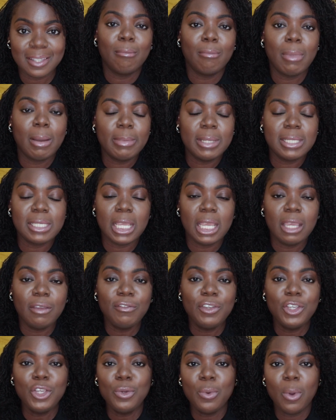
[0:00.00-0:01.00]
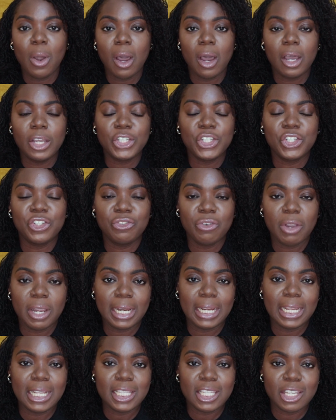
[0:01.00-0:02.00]
Mamas, if you are
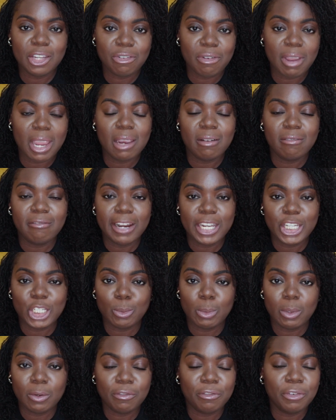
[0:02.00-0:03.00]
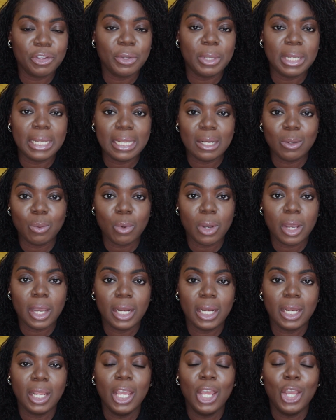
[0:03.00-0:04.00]
struggling to create a regimen for your little
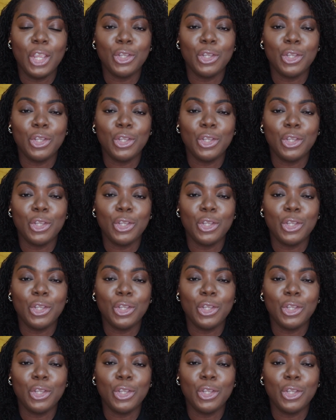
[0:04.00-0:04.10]
one,